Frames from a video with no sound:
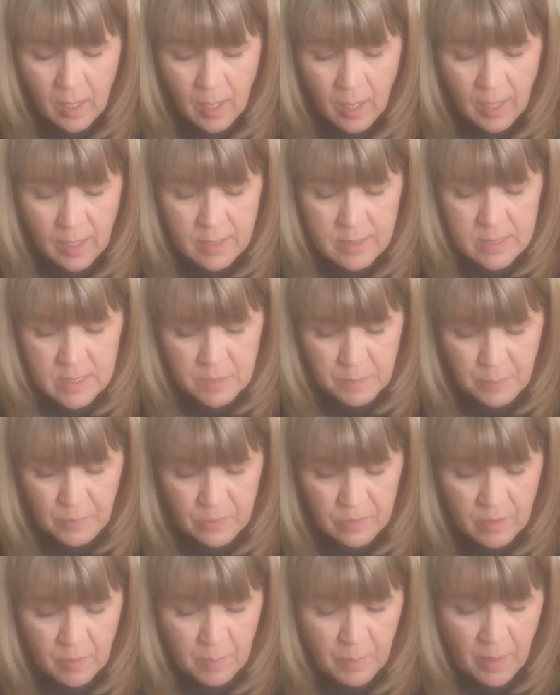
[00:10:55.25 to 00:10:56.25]
I
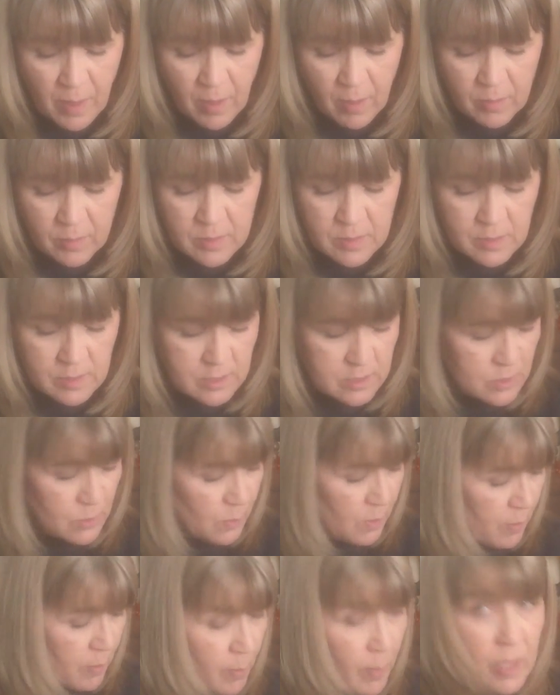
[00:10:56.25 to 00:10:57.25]
spoke about
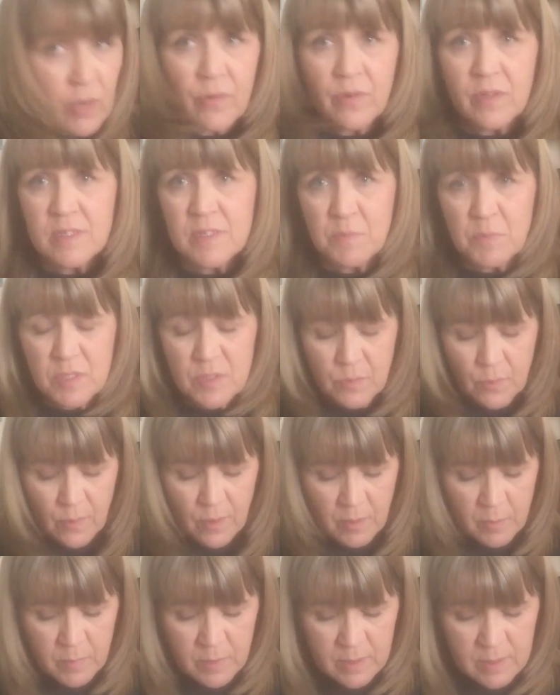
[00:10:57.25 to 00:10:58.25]
doing my Christmas
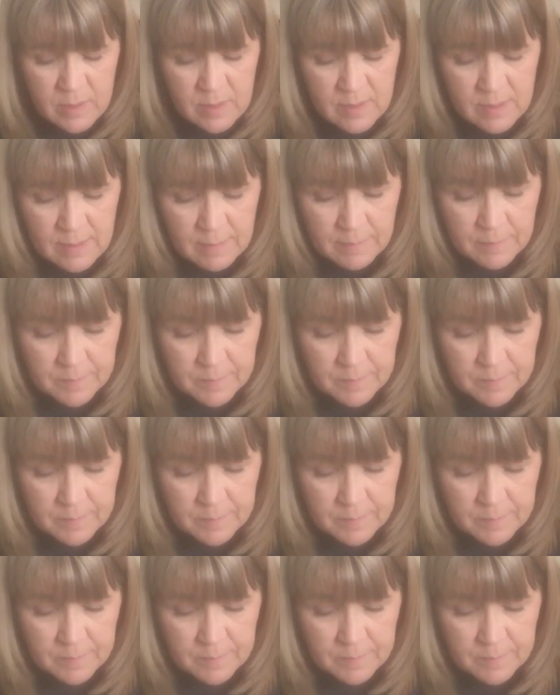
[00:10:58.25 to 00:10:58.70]
ornaments.